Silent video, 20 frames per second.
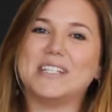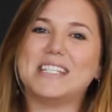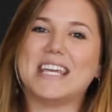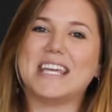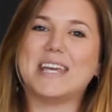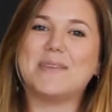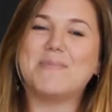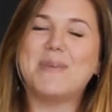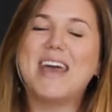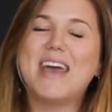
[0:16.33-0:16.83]

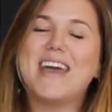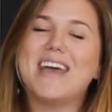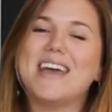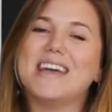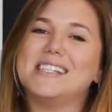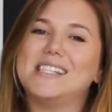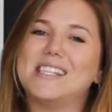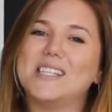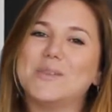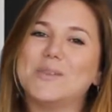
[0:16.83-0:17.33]
team, and
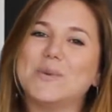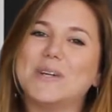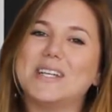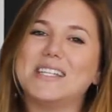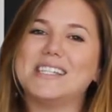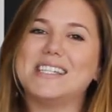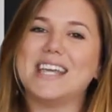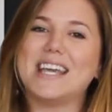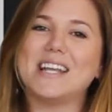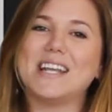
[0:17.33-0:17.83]
since real
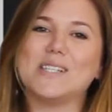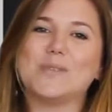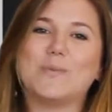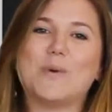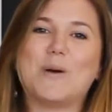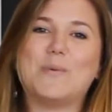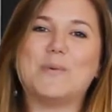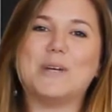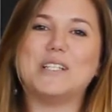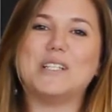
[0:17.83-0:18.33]
estate is what
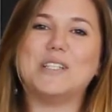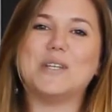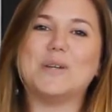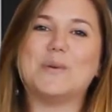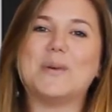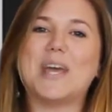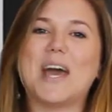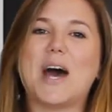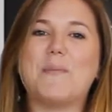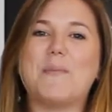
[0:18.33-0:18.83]
we do, we
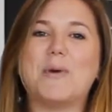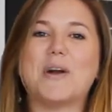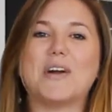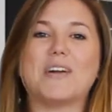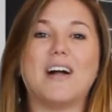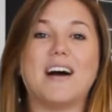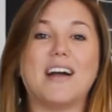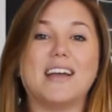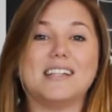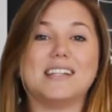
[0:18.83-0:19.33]
help our
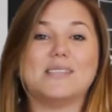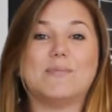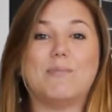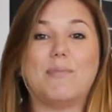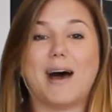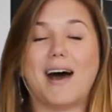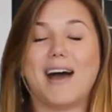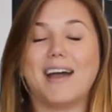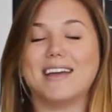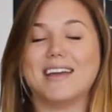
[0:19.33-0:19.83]
clients buy
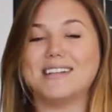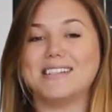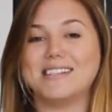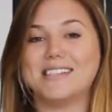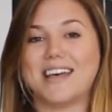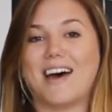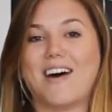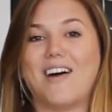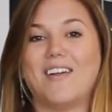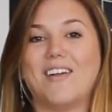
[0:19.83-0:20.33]
and
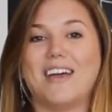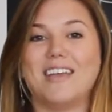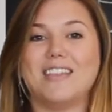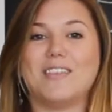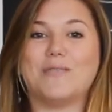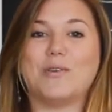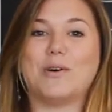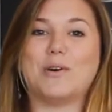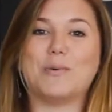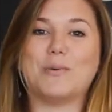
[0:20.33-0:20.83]
sell in the
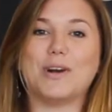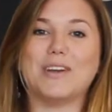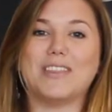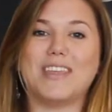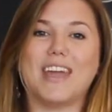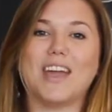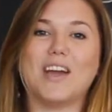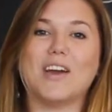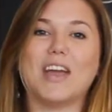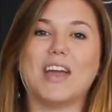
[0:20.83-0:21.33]
Fort Worth
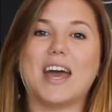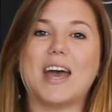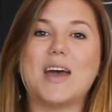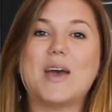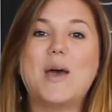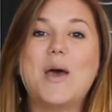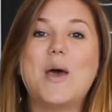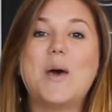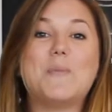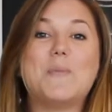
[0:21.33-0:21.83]
area.
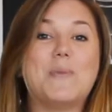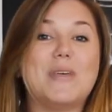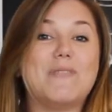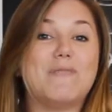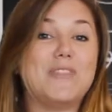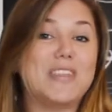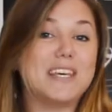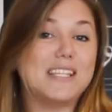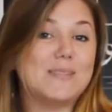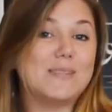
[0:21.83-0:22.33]
But
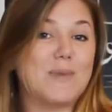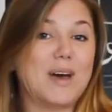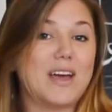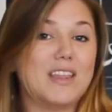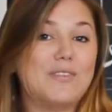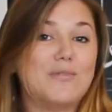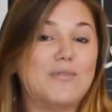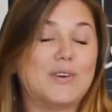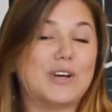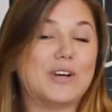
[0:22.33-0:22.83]
this month
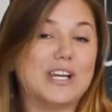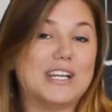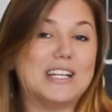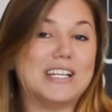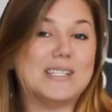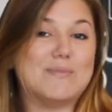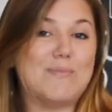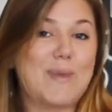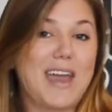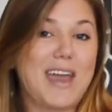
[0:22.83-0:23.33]
for Goodness
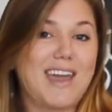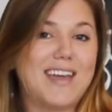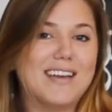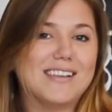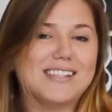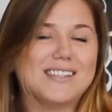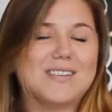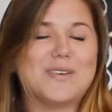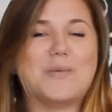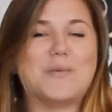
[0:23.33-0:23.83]
Bakes,
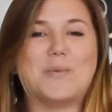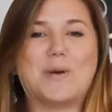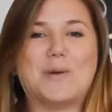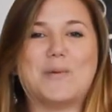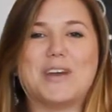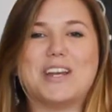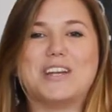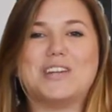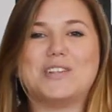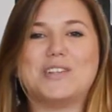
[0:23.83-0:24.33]
we wanted
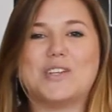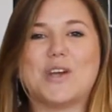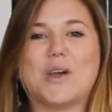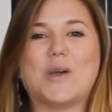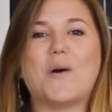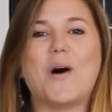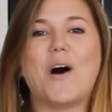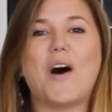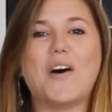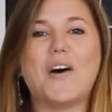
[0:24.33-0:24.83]
to show you
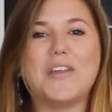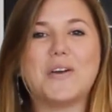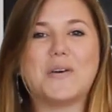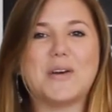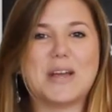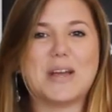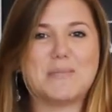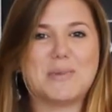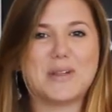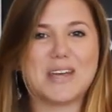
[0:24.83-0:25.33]
all the great
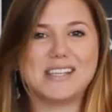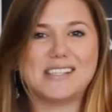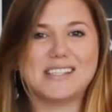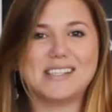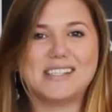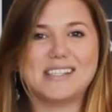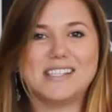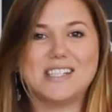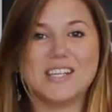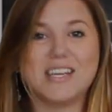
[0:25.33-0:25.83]
places
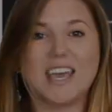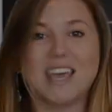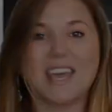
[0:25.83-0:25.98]
to get